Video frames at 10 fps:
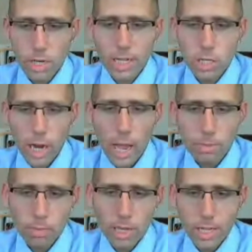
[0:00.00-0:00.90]
people are getting
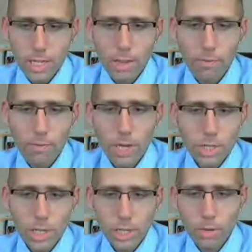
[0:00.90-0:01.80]
jobs based on the
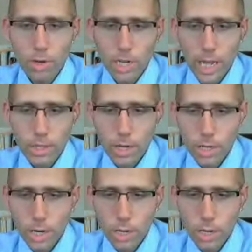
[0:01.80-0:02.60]
information that they're putting out there,